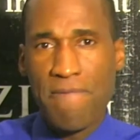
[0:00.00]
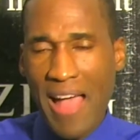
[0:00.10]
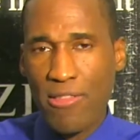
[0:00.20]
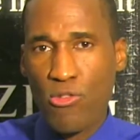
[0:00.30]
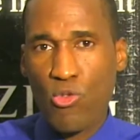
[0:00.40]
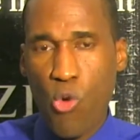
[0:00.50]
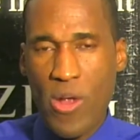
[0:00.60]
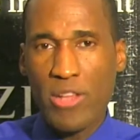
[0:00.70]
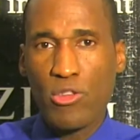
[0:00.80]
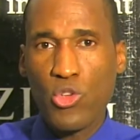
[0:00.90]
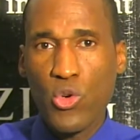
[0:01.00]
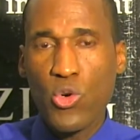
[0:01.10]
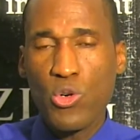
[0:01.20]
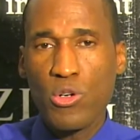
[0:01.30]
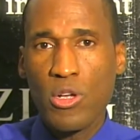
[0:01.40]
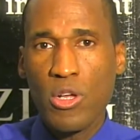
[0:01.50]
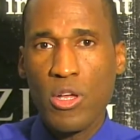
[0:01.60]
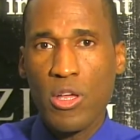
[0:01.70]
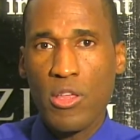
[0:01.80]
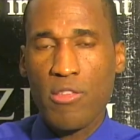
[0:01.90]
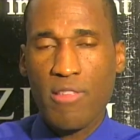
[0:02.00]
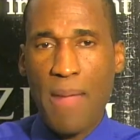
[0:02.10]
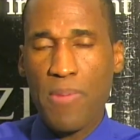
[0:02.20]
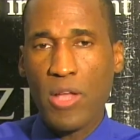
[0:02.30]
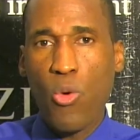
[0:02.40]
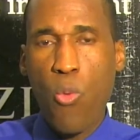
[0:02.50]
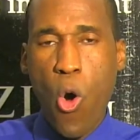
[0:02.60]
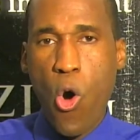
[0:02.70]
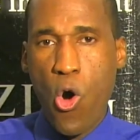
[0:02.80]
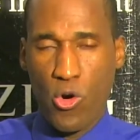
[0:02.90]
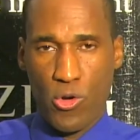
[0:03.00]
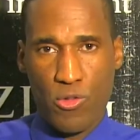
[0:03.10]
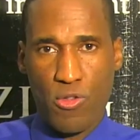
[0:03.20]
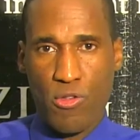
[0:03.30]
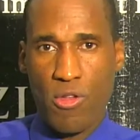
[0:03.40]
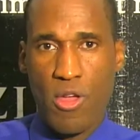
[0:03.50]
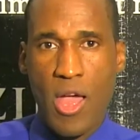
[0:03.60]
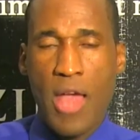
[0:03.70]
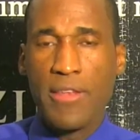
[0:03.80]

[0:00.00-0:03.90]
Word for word: that's going to stop the wars.